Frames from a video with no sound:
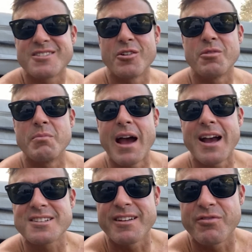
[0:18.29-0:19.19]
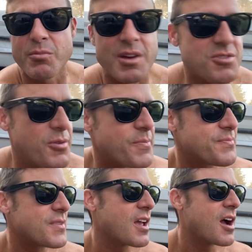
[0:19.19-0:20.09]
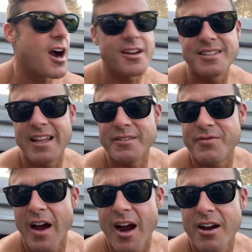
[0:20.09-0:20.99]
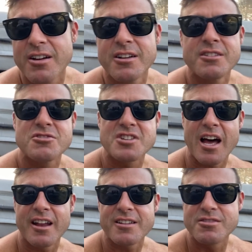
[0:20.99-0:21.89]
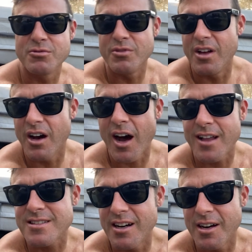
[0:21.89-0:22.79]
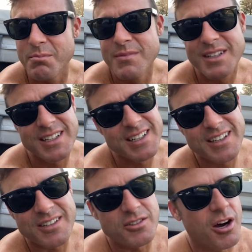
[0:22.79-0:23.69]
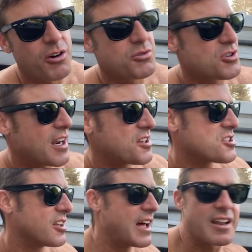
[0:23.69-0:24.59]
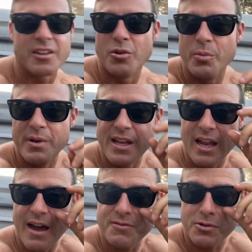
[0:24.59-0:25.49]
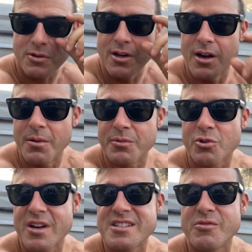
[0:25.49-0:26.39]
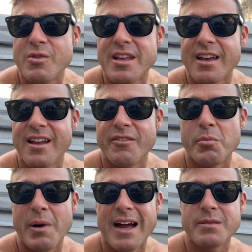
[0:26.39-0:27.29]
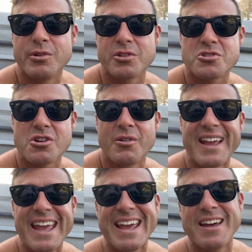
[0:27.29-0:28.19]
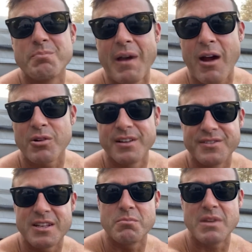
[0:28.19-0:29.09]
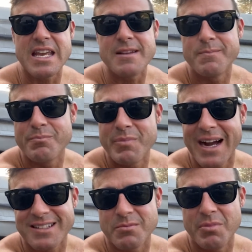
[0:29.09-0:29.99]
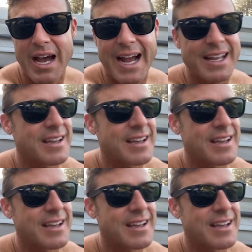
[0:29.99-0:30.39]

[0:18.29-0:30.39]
Go to MaxEffortMuscle. All right, daily fire. Shout out to the hot tub. You know, trying to chill out a little bit after the crazy weekend of a bodybuilding show and powerlifting meet back to back.